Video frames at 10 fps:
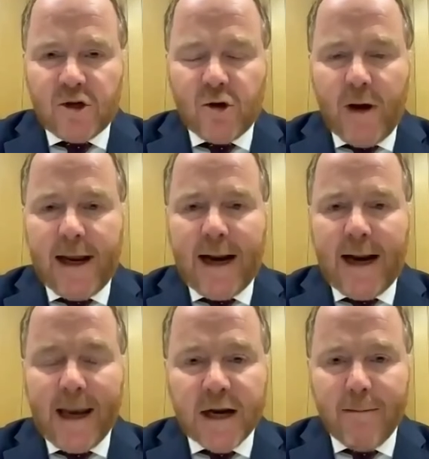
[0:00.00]
to a
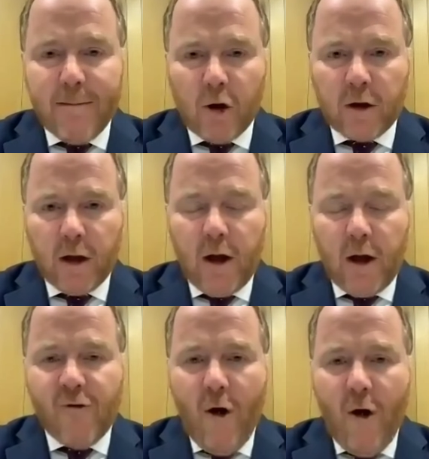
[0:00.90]
cleaner
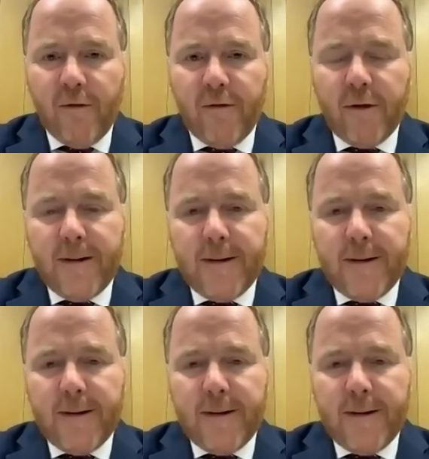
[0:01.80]
model of growth.